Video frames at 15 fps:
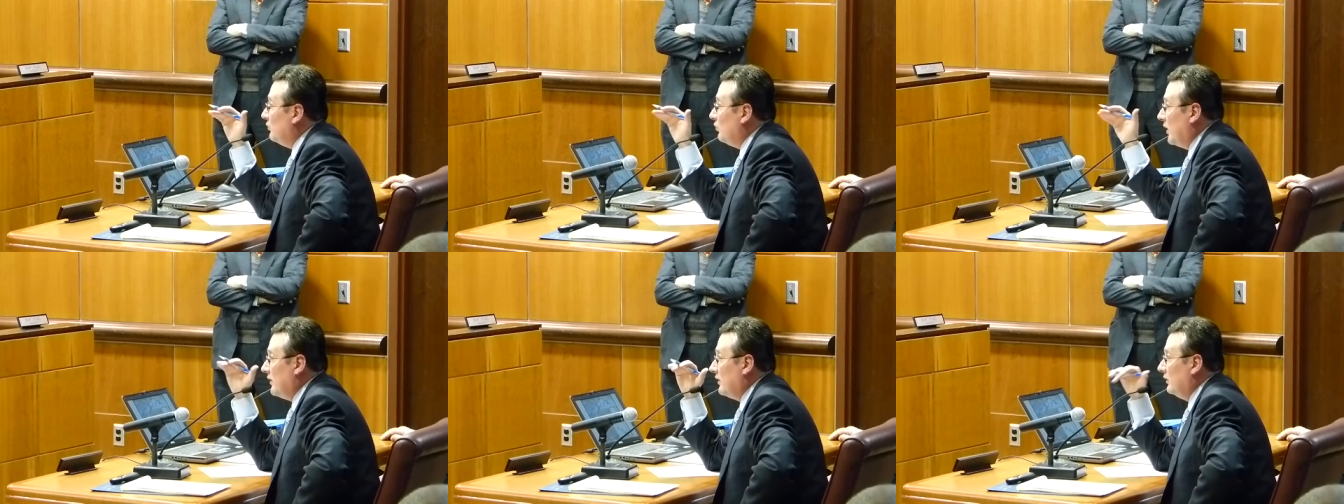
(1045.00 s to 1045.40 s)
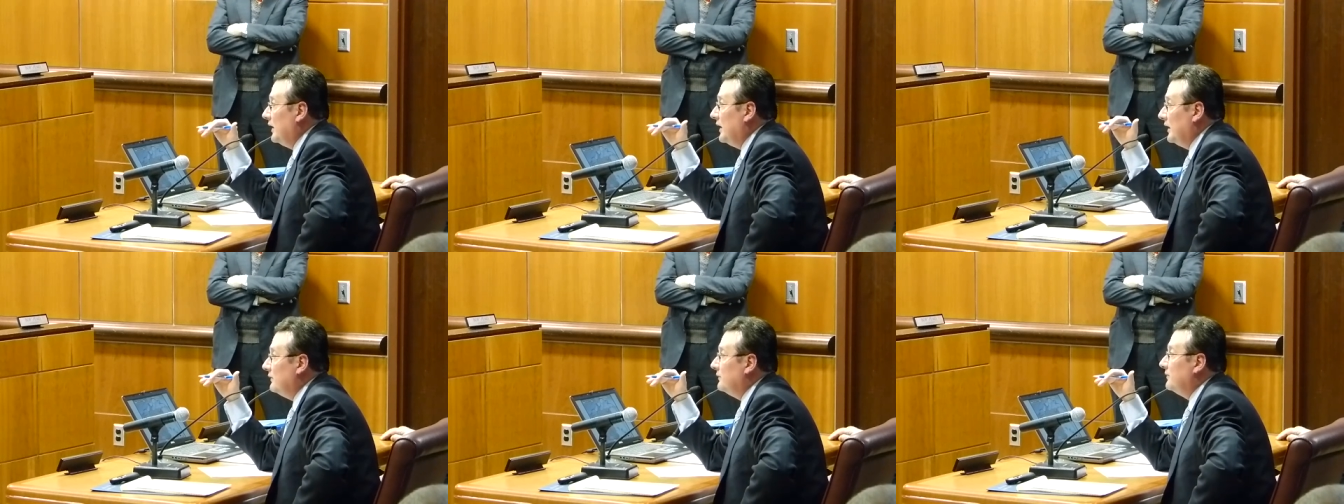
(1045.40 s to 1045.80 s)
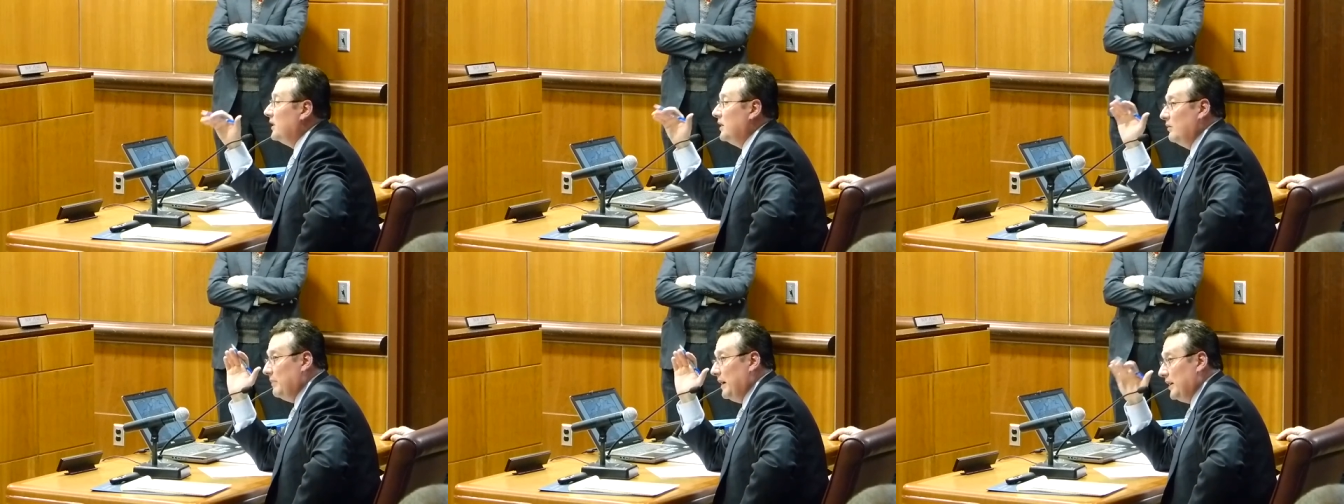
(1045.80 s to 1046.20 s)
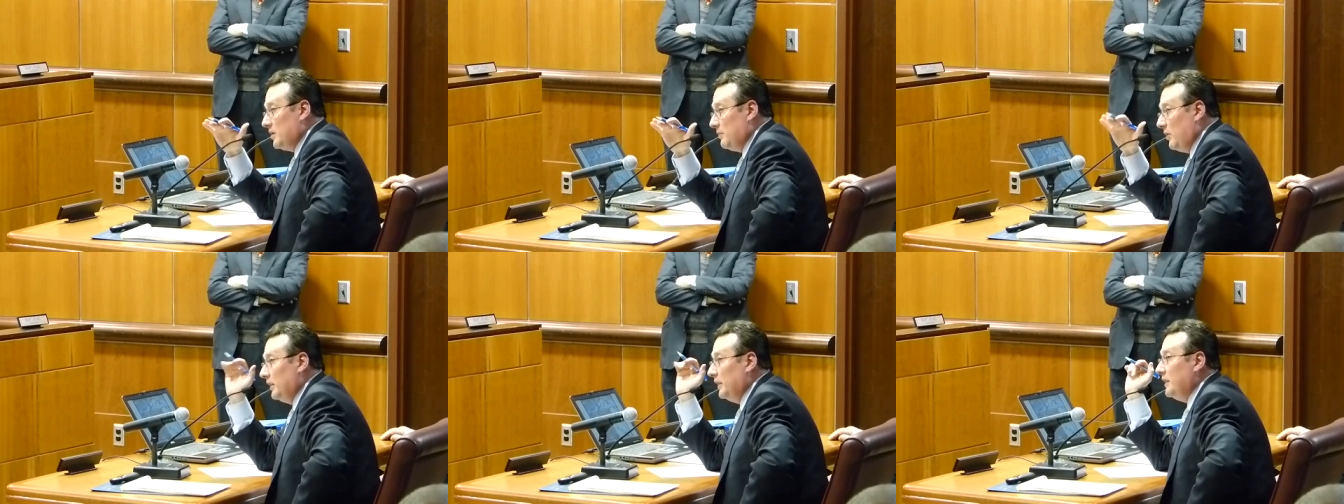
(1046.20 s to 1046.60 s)
where to live based
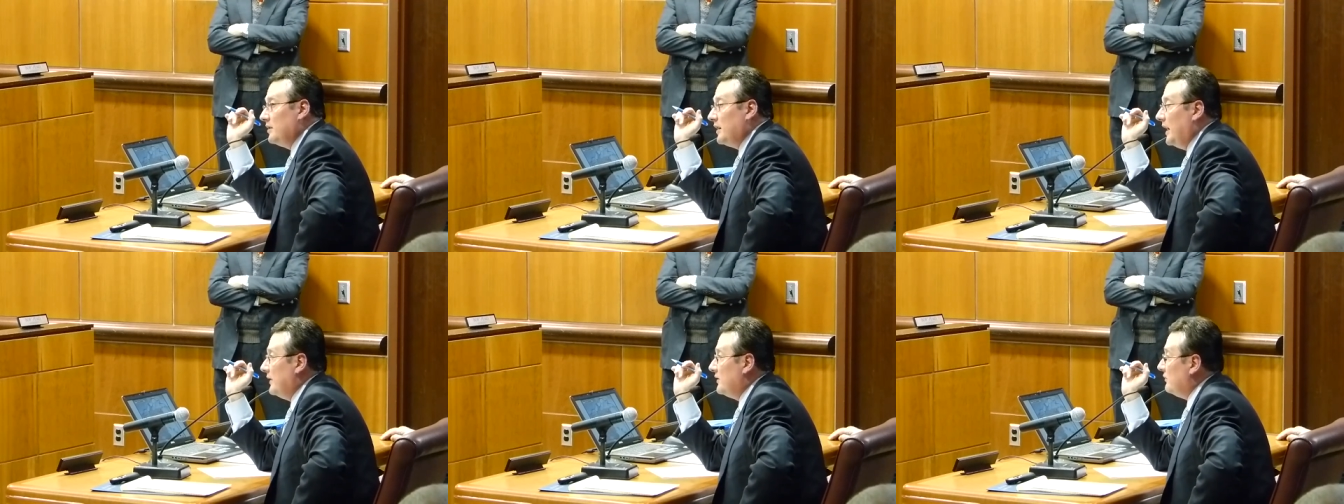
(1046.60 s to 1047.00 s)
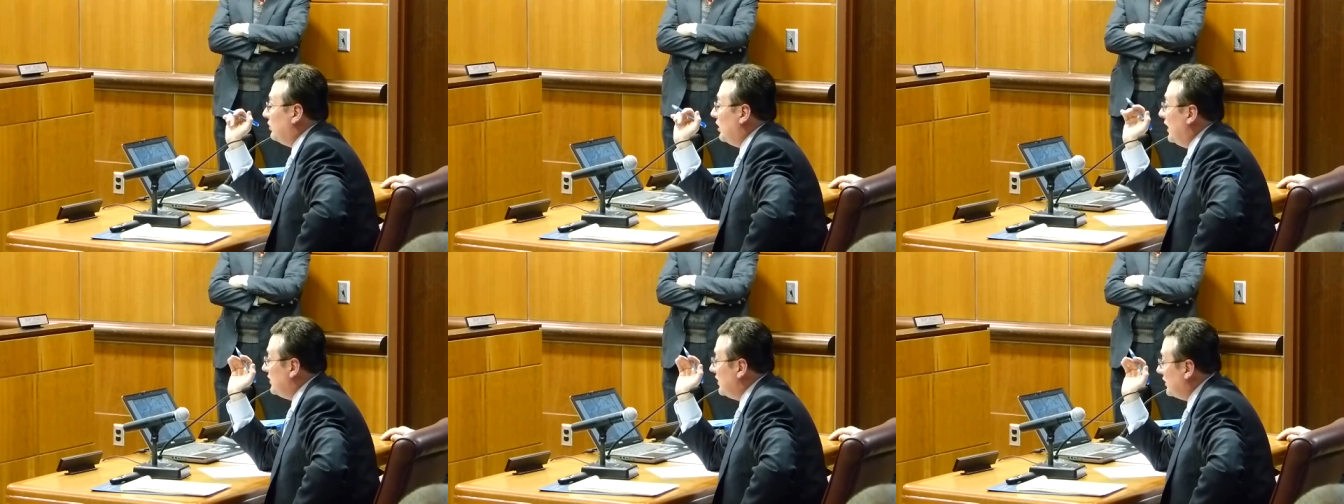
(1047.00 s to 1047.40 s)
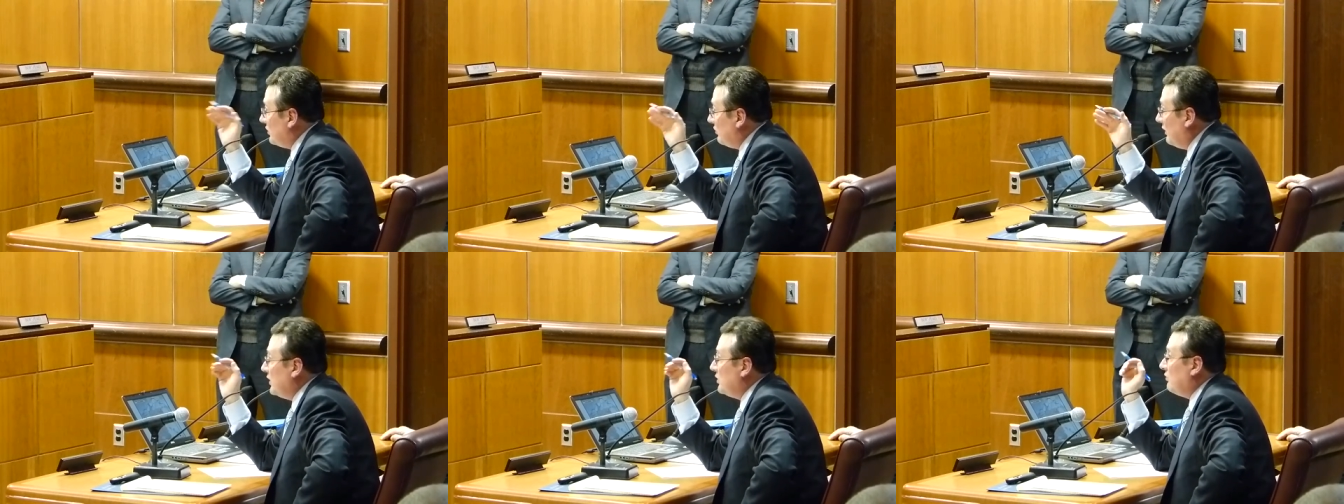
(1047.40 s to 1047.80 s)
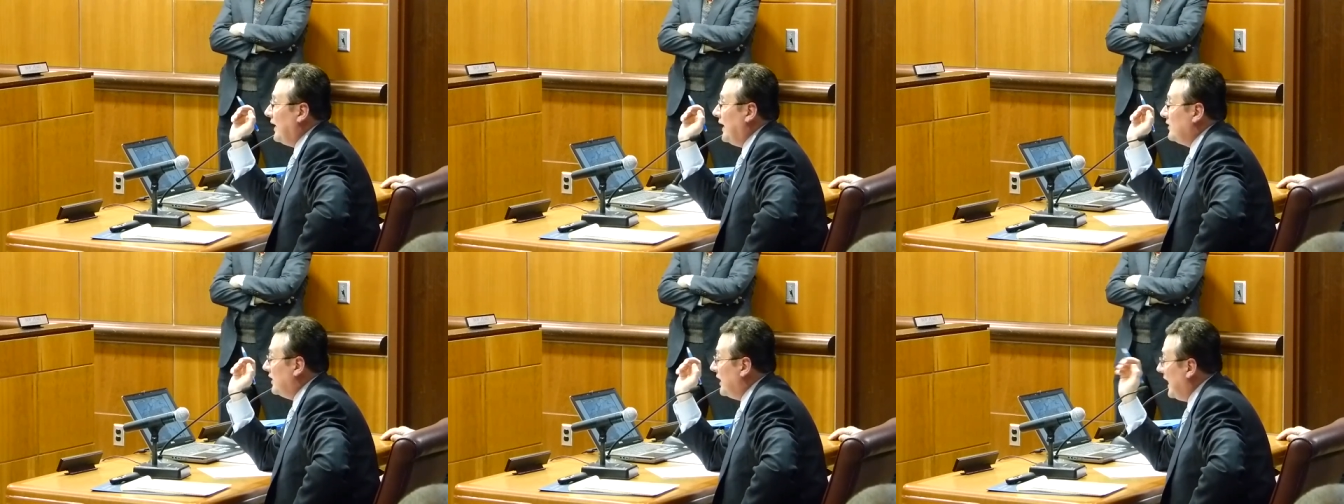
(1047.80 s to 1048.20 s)
upon these kinds of projects, green
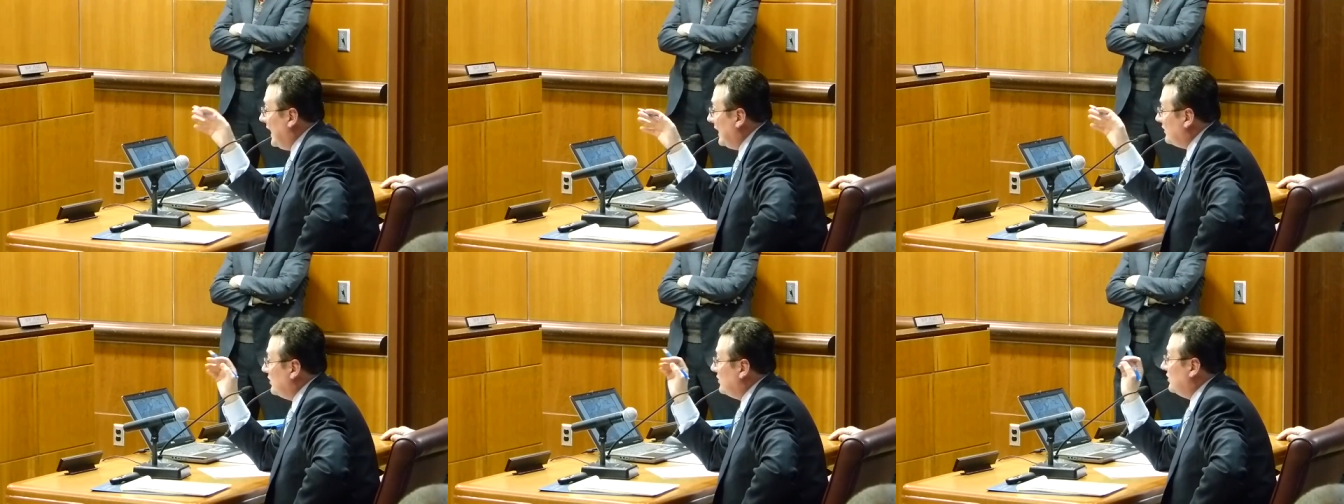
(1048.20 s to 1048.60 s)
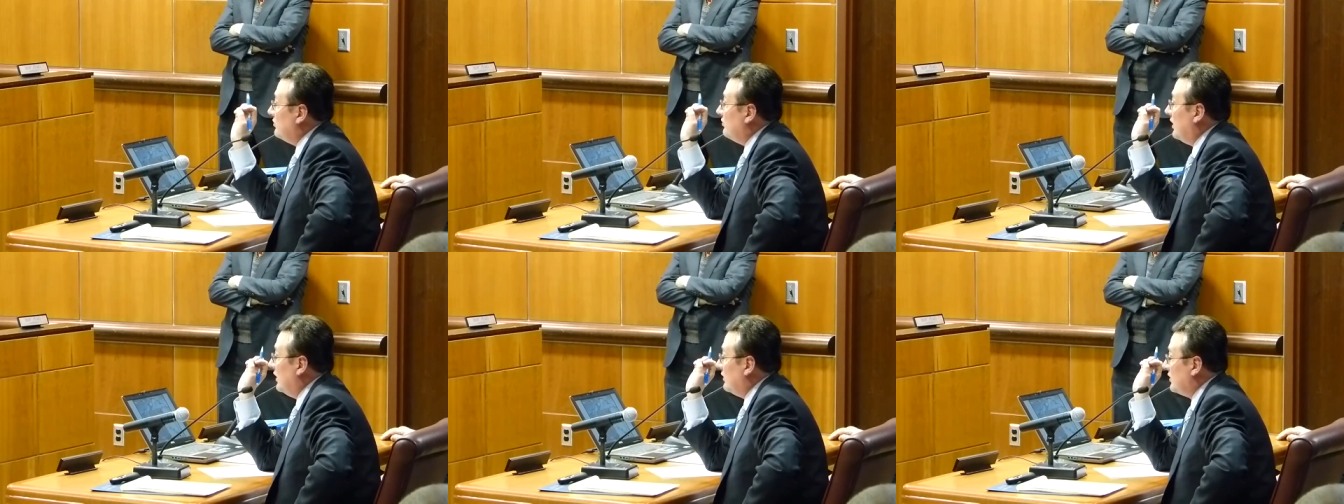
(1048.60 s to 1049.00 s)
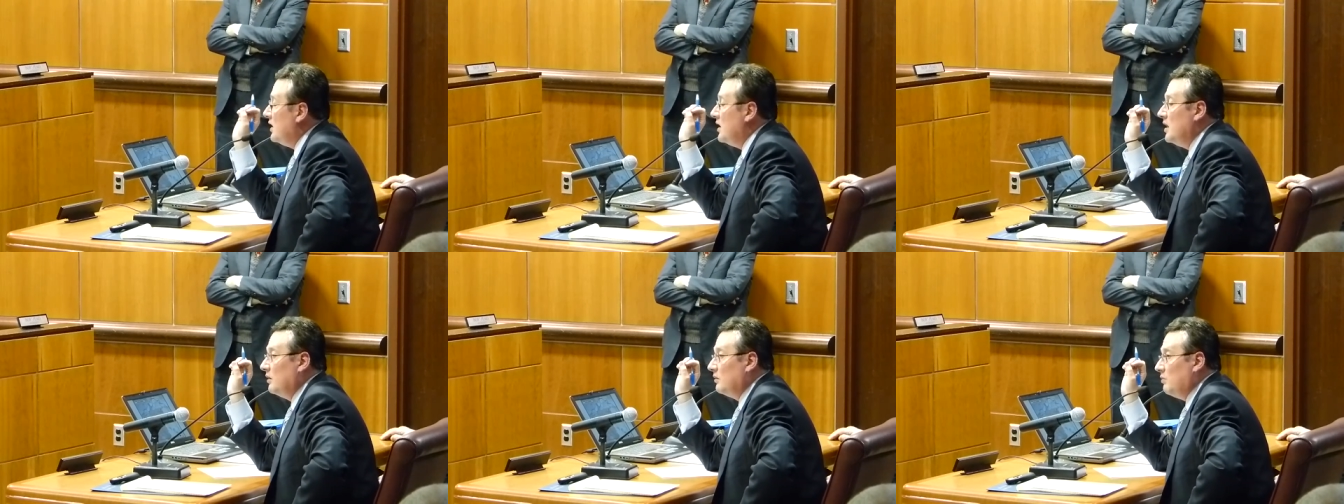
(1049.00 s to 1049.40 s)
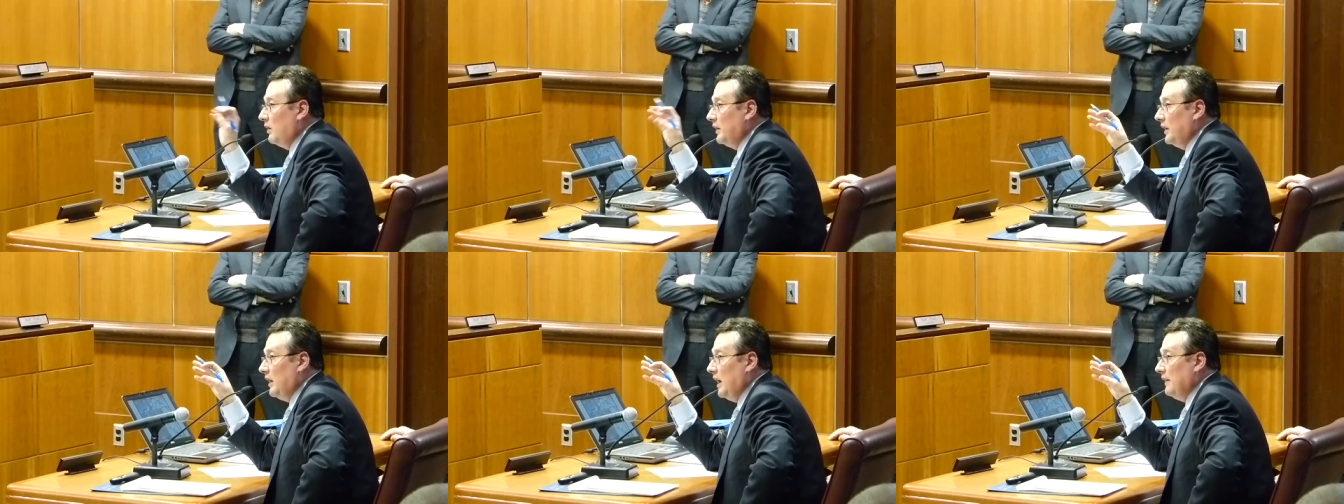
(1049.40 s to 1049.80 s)
transit, access to trails, quality
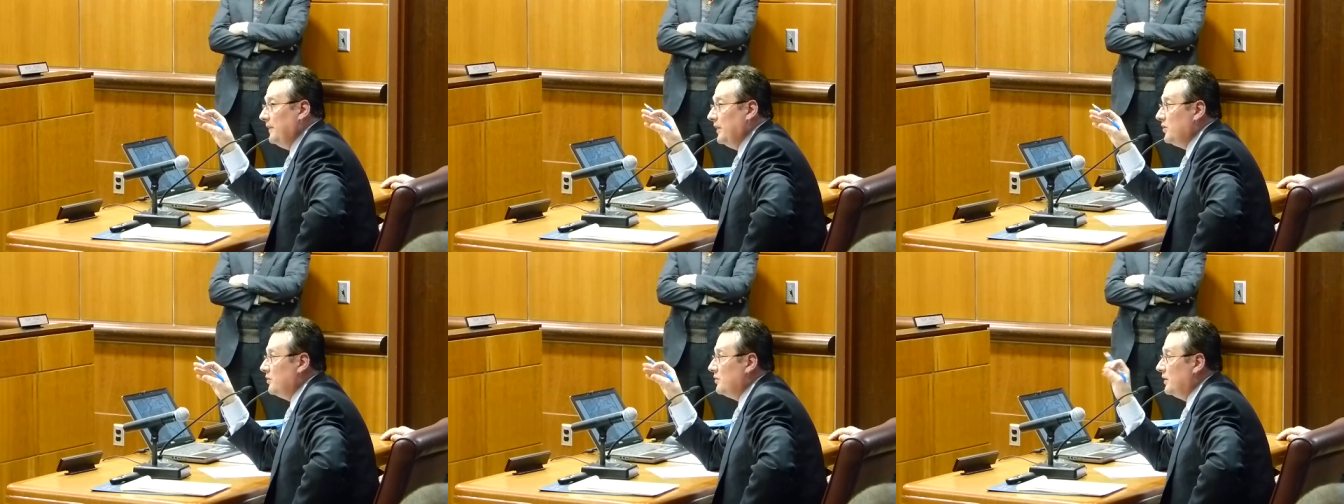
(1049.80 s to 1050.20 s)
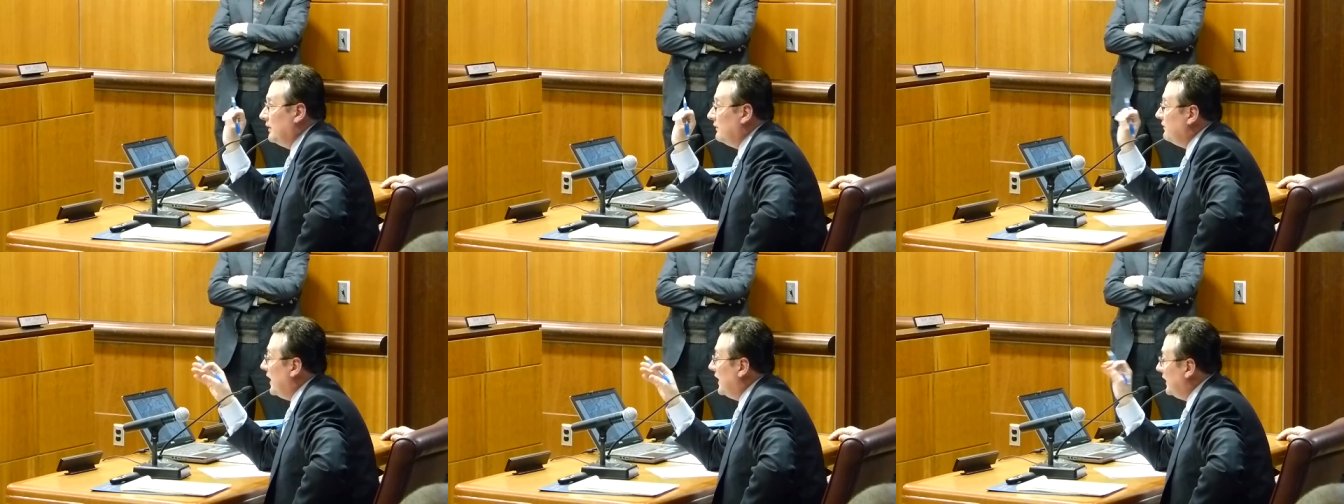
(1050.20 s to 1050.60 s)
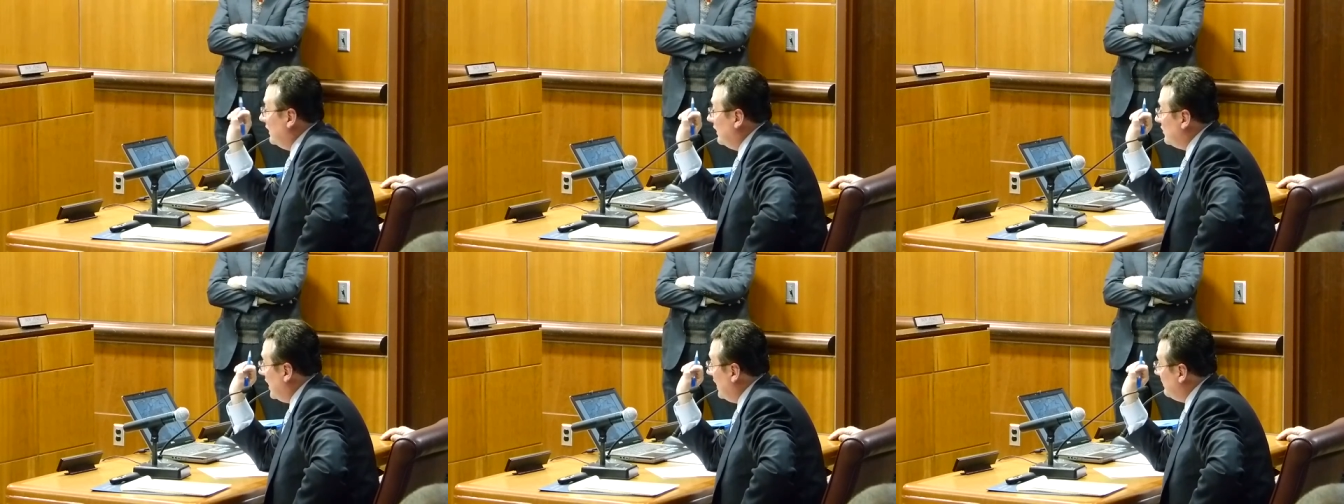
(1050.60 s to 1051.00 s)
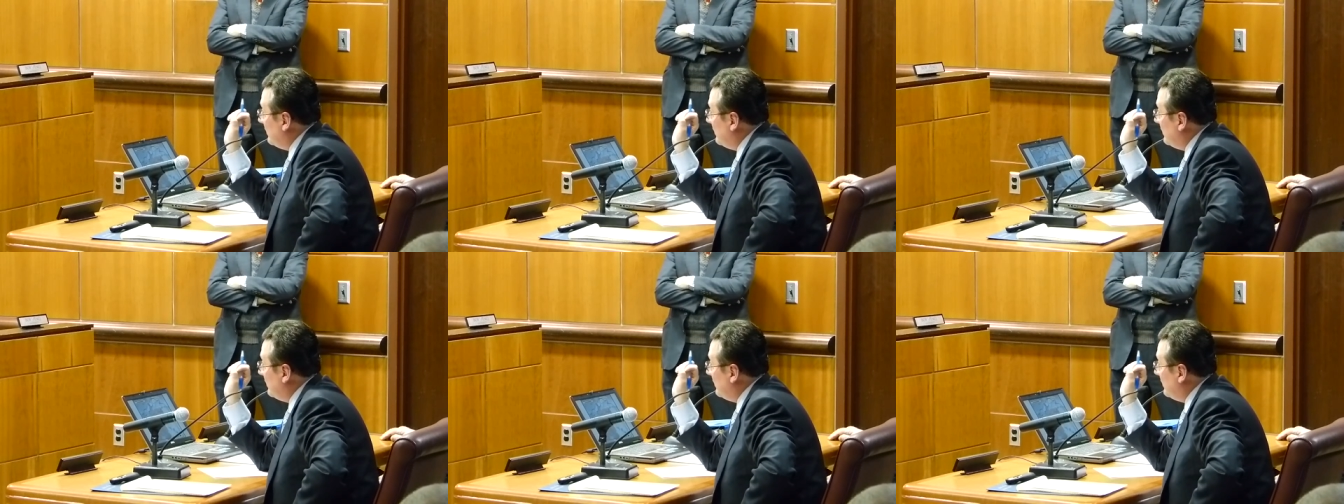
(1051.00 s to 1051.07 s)
of life issues, and then finding their job